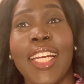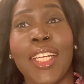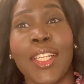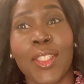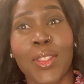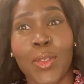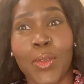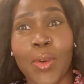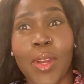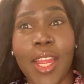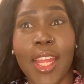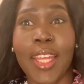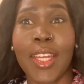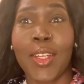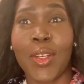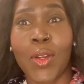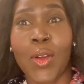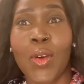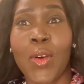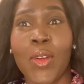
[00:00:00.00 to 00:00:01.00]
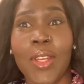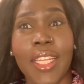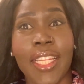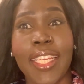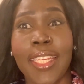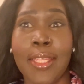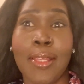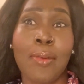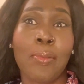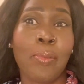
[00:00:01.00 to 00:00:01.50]
try and hold
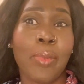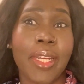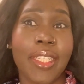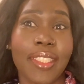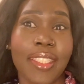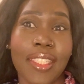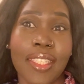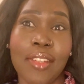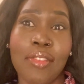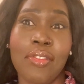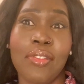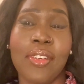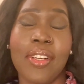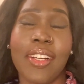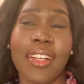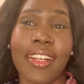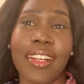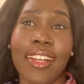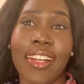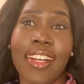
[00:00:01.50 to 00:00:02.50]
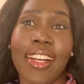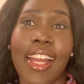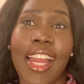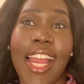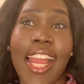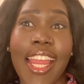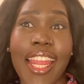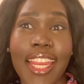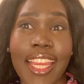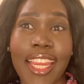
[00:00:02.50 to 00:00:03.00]
inexpensive
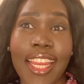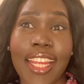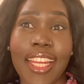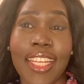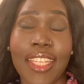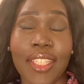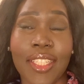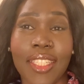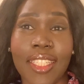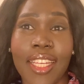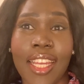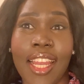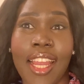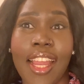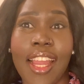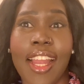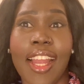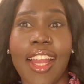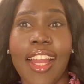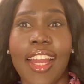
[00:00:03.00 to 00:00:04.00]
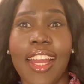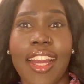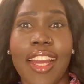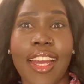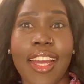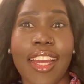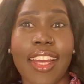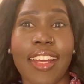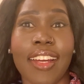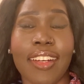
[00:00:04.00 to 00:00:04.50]
eyelash.
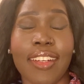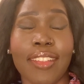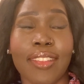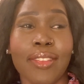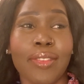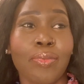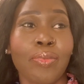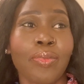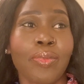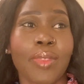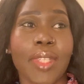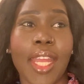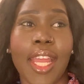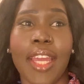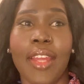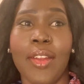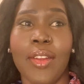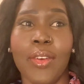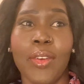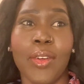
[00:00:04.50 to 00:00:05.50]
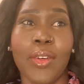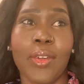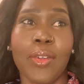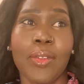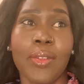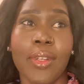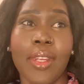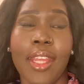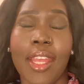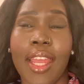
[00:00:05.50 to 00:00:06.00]
I don't know,
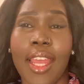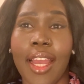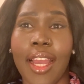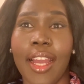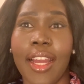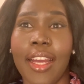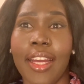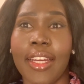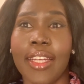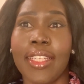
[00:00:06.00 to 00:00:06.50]
I